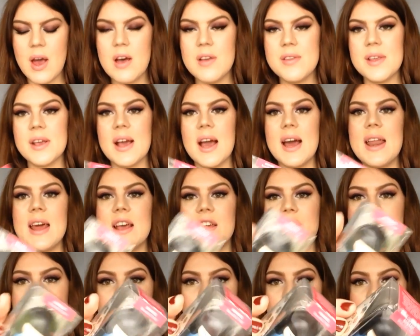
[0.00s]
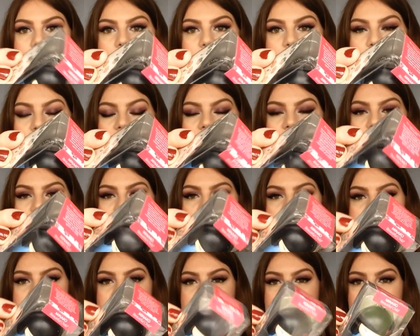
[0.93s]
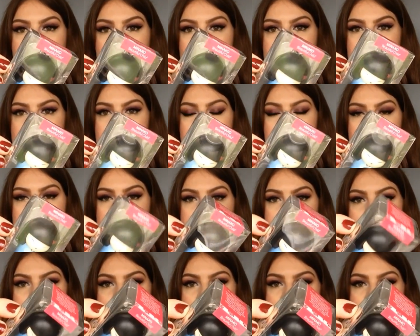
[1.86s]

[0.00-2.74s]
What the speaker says: I also got a smaller one, which is like in a little